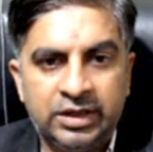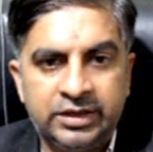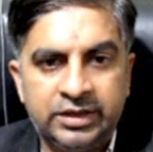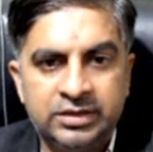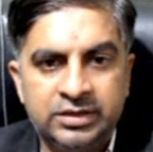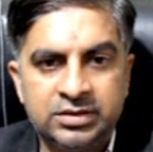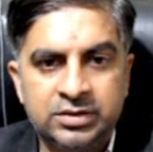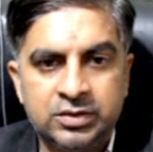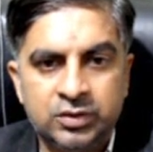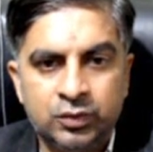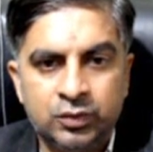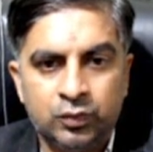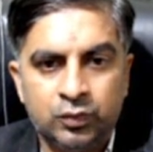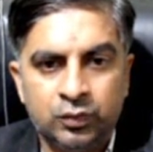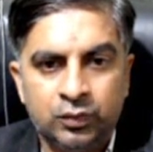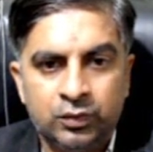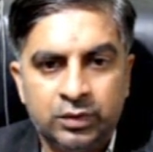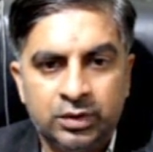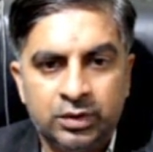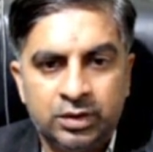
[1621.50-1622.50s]
is q,
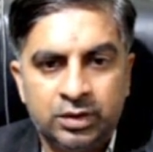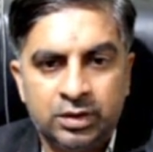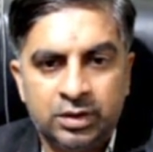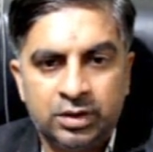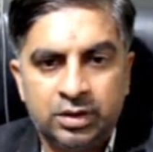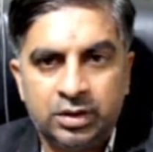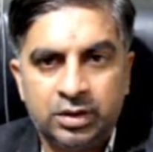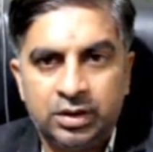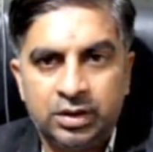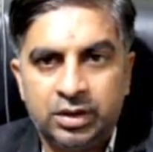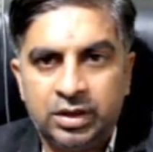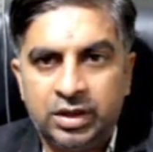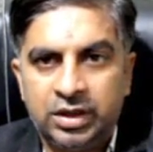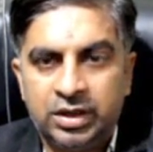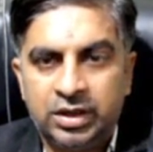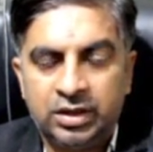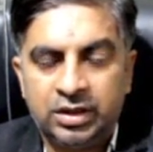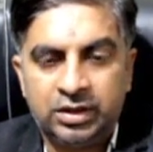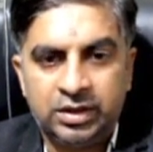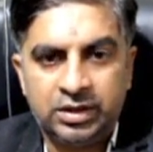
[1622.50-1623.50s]

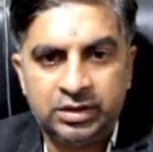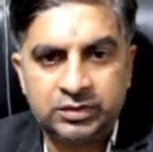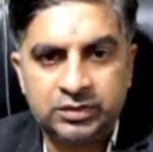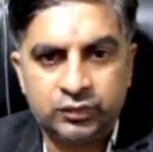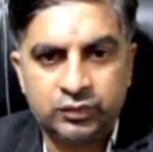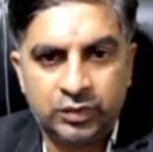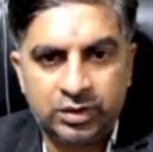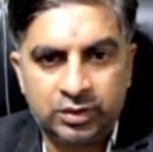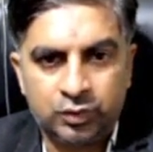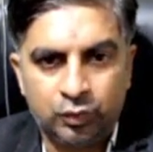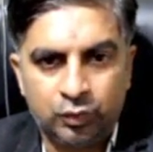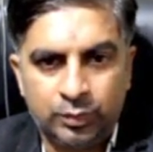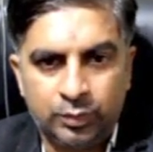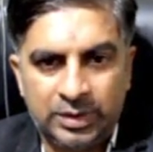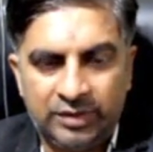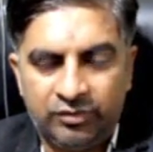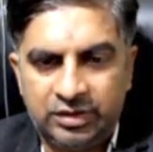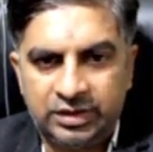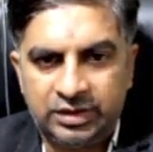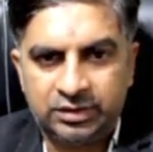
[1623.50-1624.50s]
a, that is 1, q by
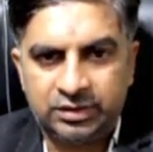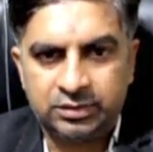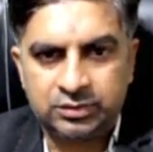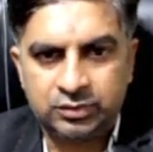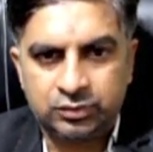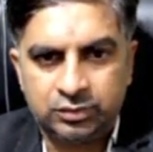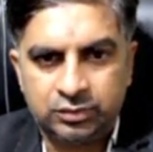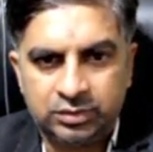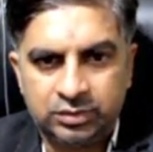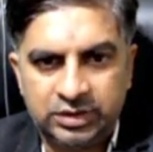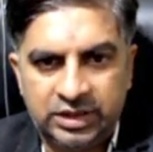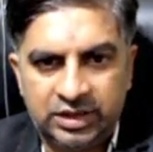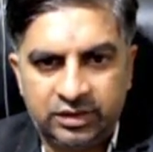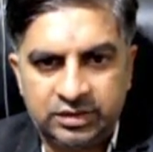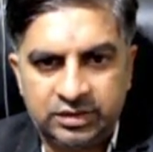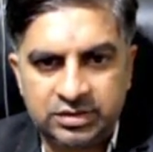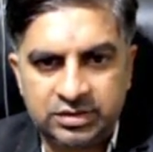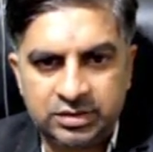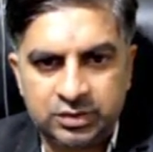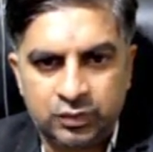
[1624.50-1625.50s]
1, so that
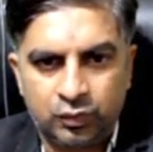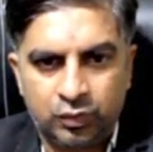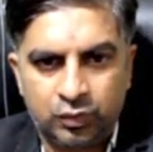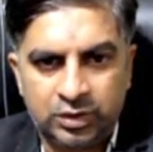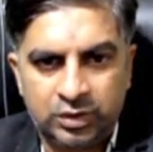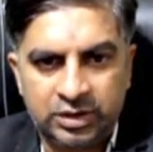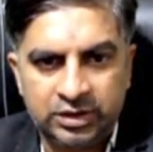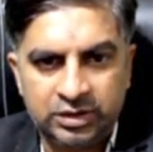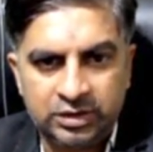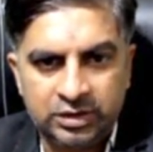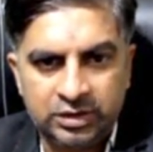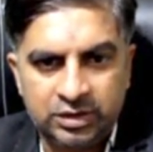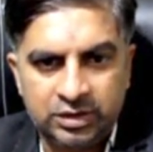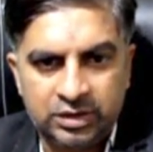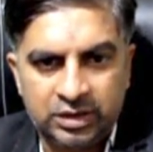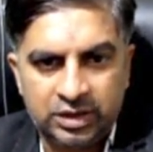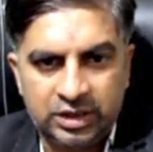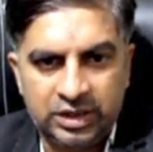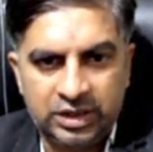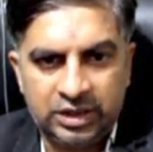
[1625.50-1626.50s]
is q only.
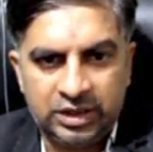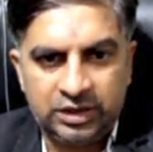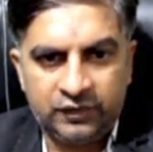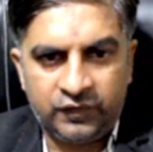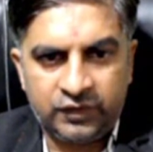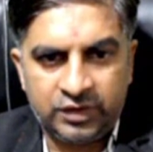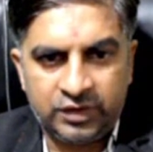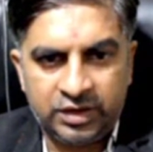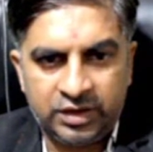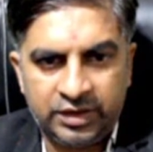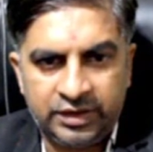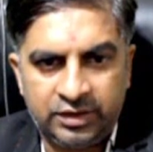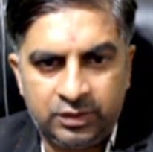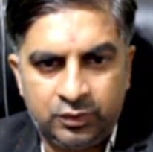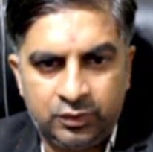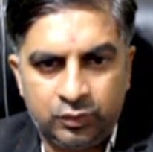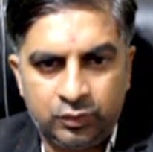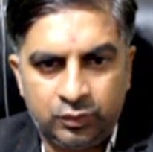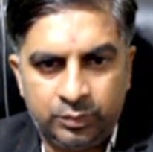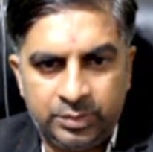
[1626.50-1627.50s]
Alpha
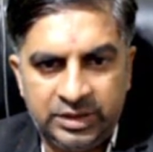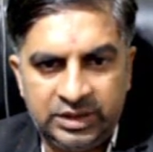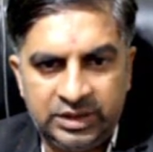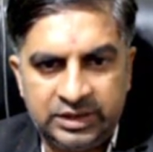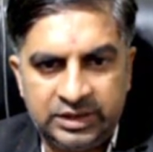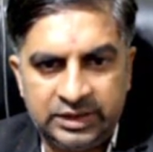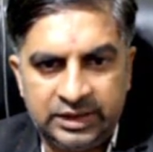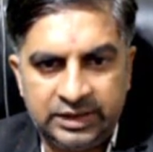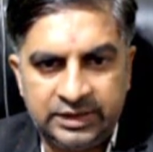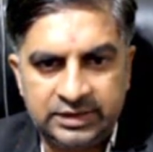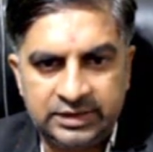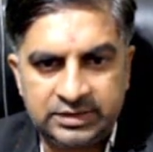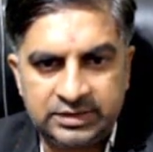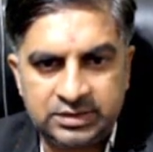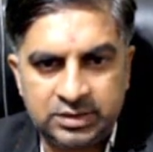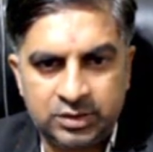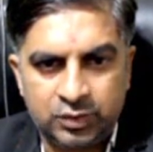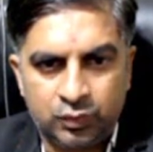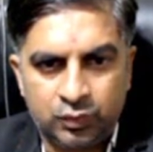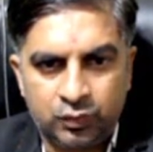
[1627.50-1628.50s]
into beta is
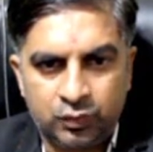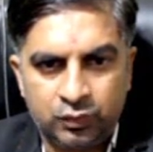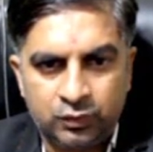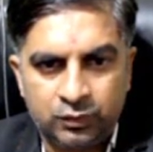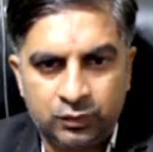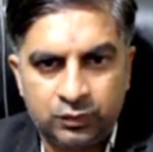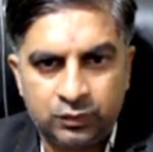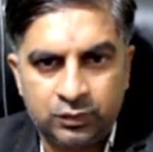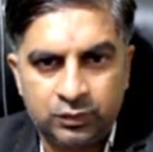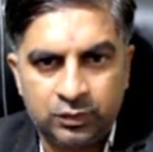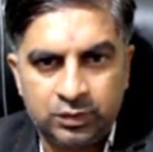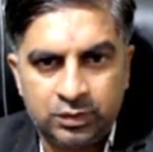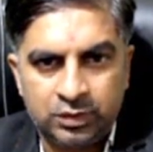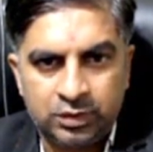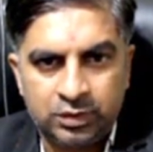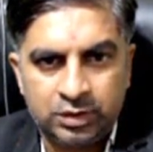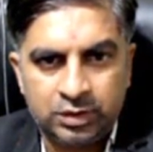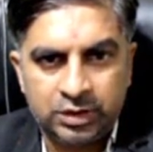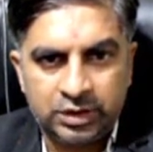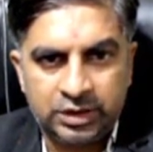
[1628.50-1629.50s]
q,
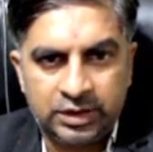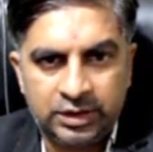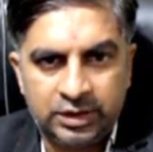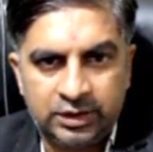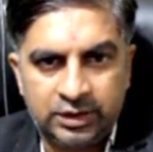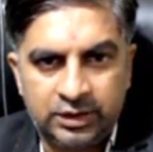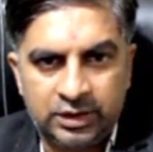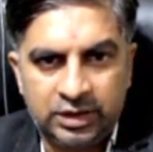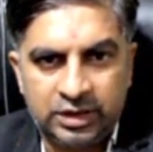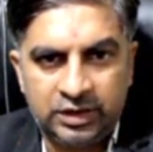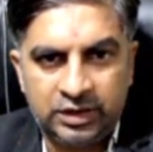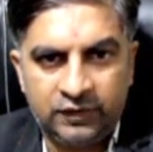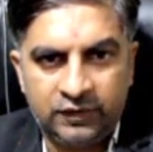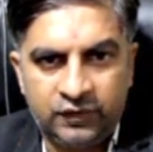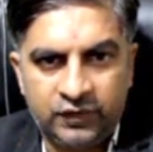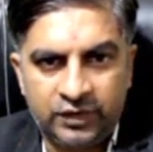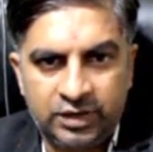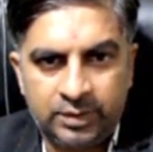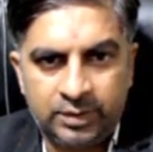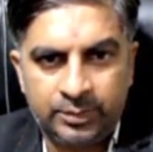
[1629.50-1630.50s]
and
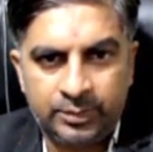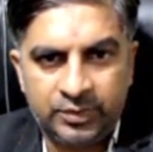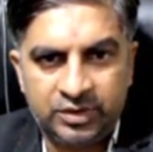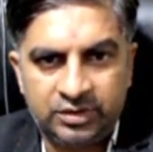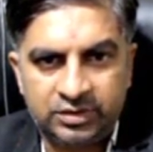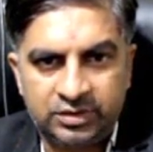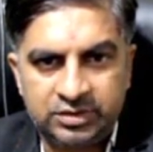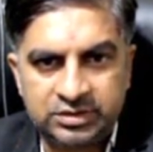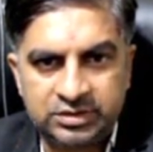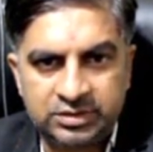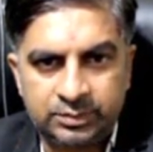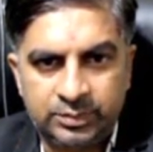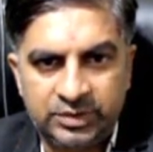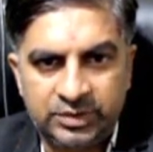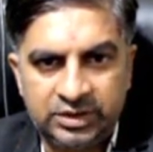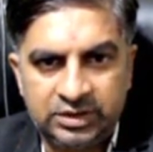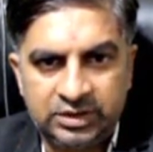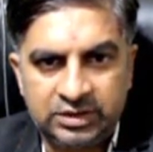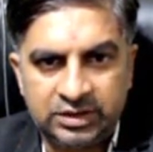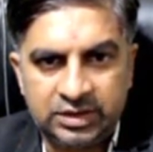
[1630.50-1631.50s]
alpha plus
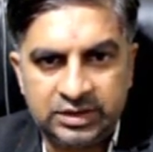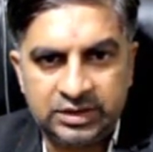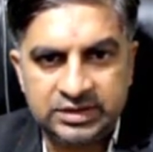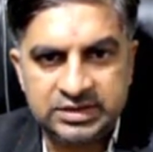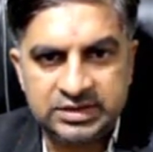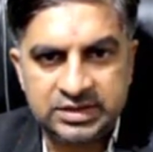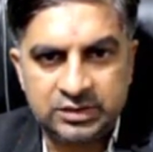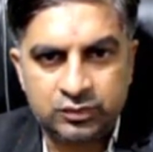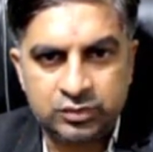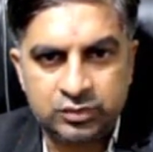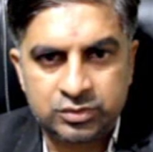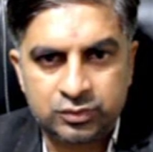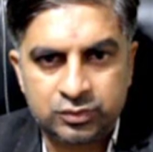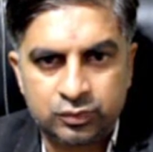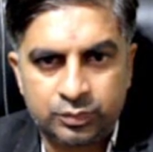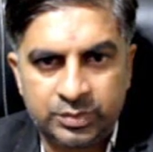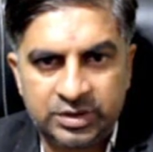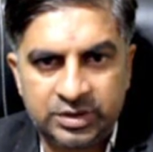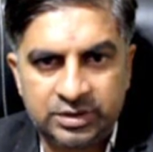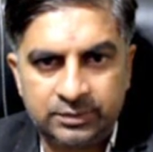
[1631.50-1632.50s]
beta is equals to
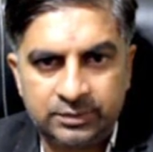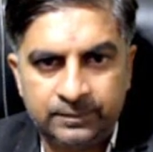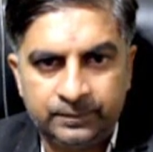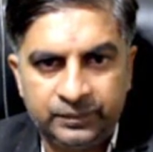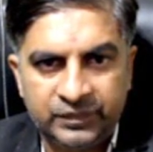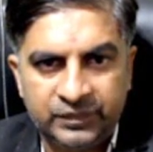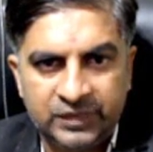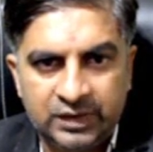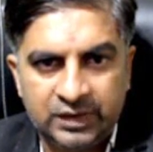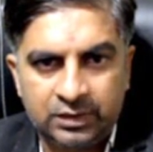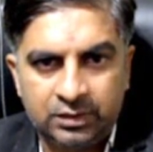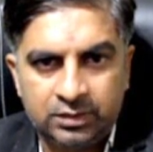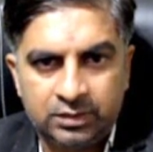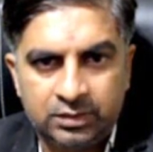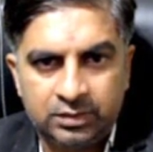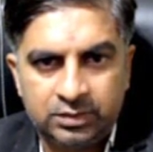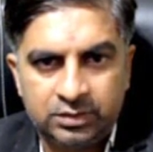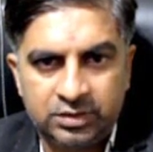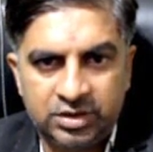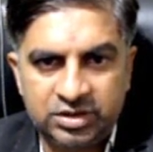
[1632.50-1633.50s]
p.
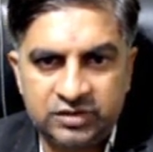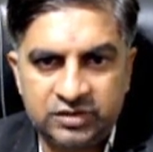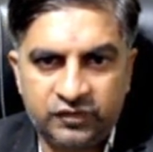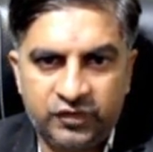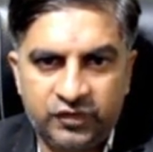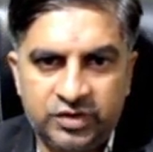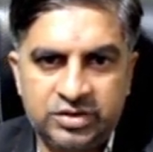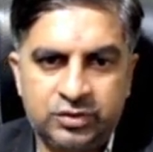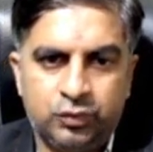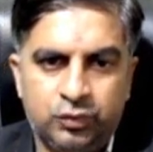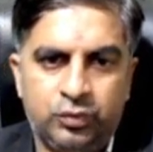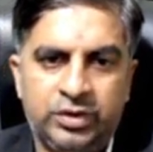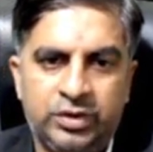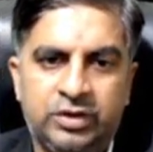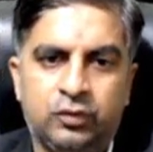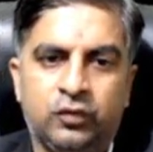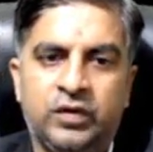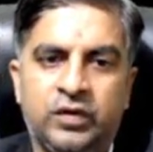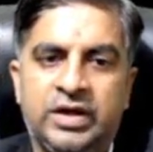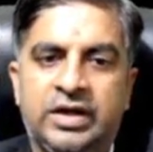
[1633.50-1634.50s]
This first you need
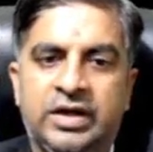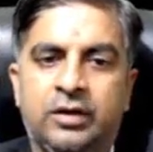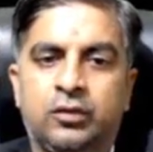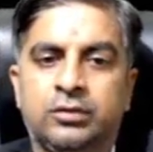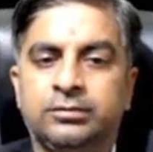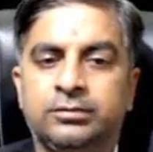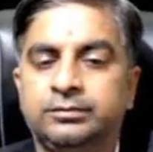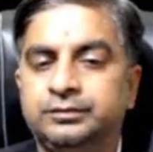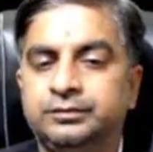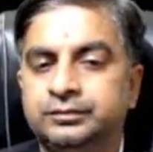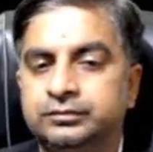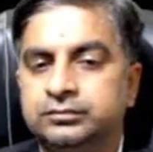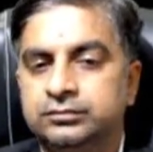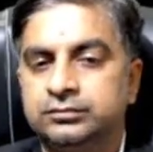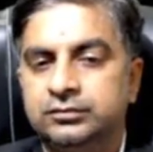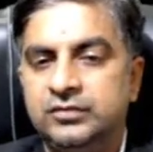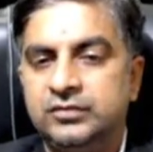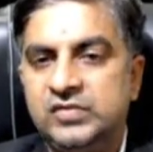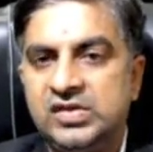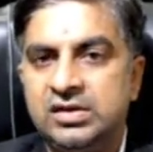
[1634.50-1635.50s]
to find out.
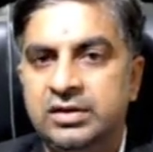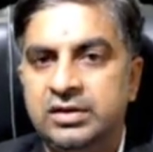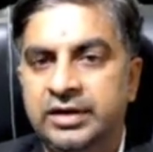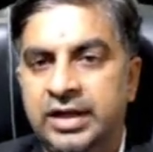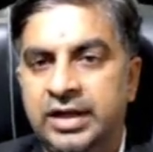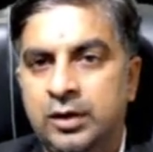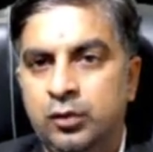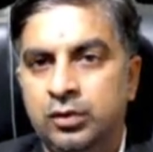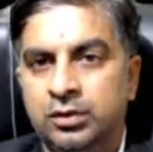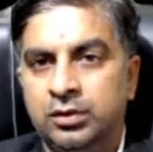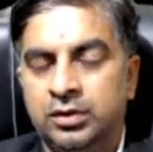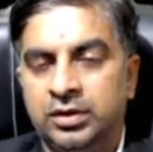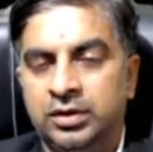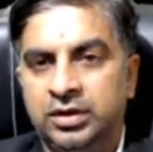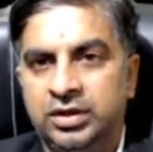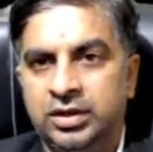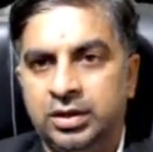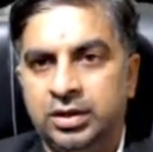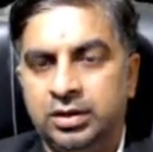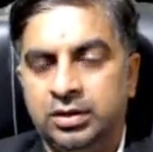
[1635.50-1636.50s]
Now
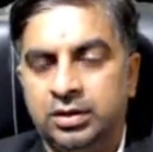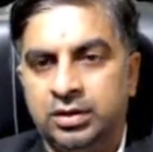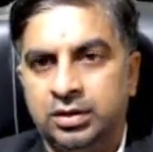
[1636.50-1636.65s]
here